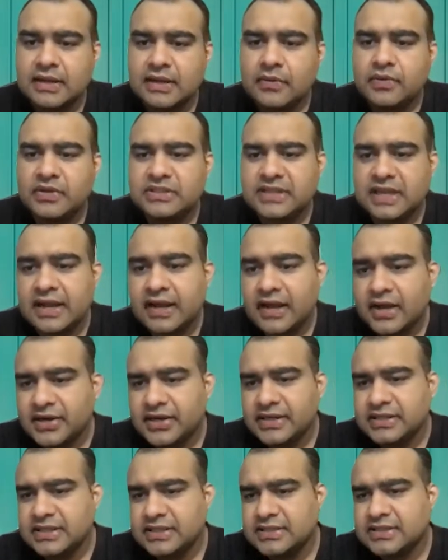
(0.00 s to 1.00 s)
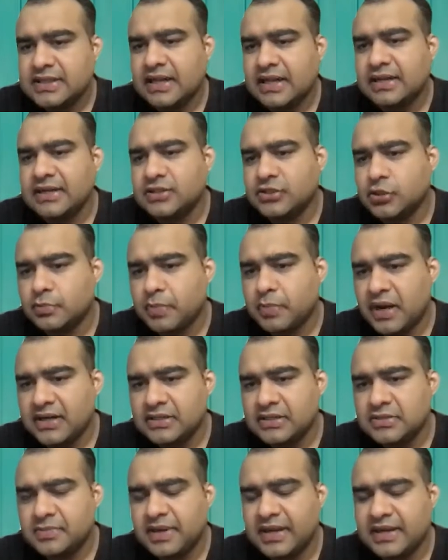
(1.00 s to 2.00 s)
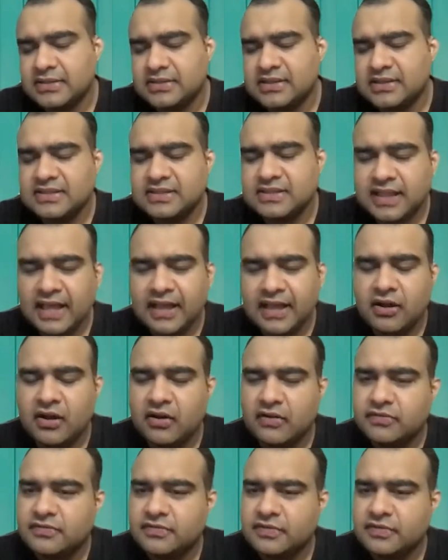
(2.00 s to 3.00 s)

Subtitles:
which encourages sellers to participate. So think of